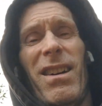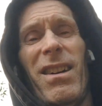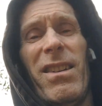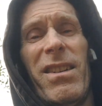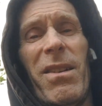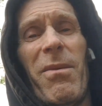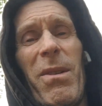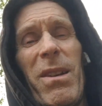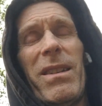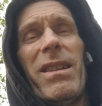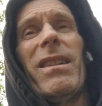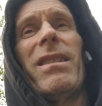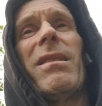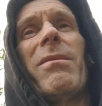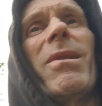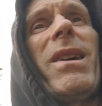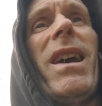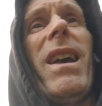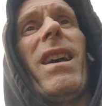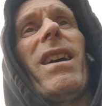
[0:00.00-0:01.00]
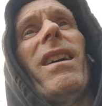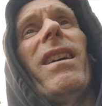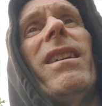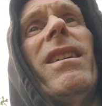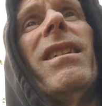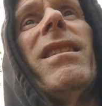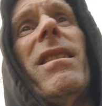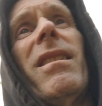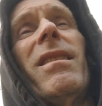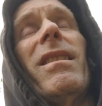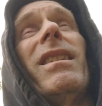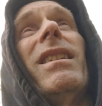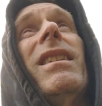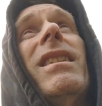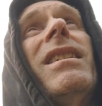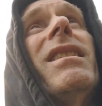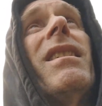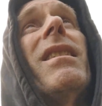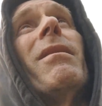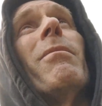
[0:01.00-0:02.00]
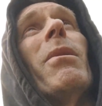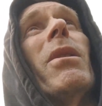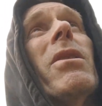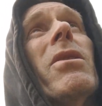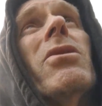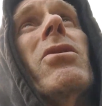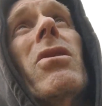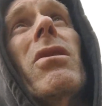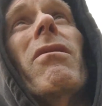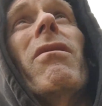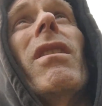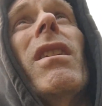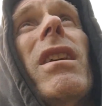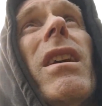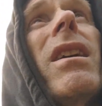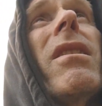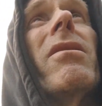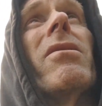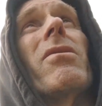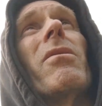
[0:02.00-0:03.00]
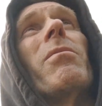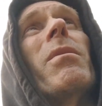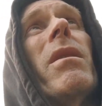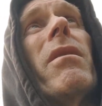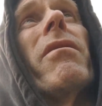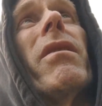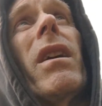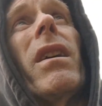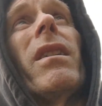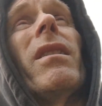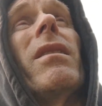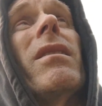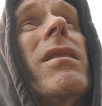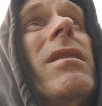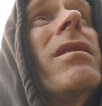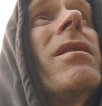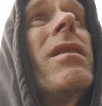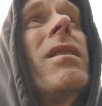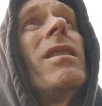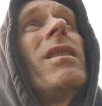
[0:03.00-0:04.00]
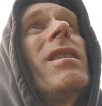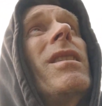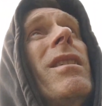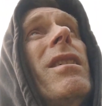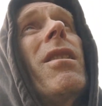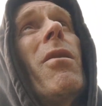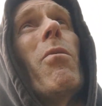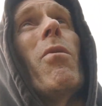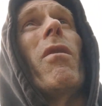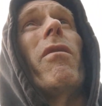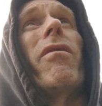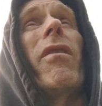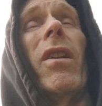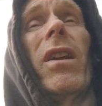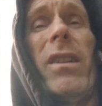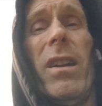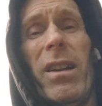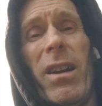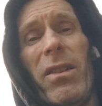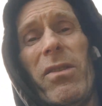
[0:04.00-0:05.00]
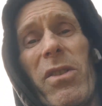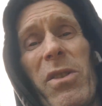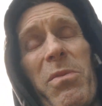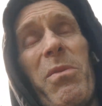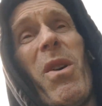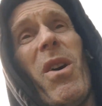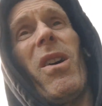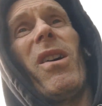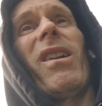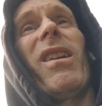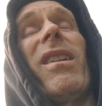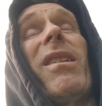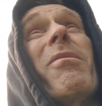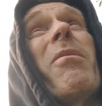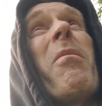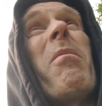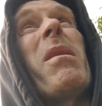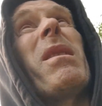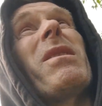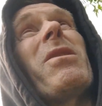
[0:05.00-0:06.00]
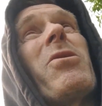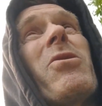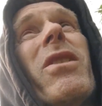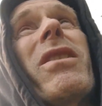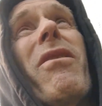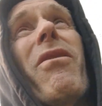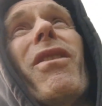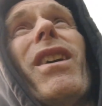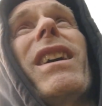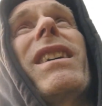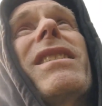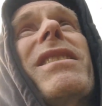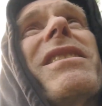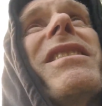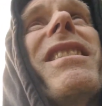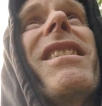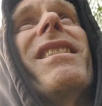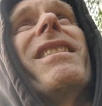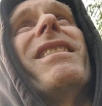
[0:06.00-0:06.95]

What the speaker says: Somebody said to me, my YouTube videos are a bit of a waffle, and I don't smile, and I'm a bit straight-faced.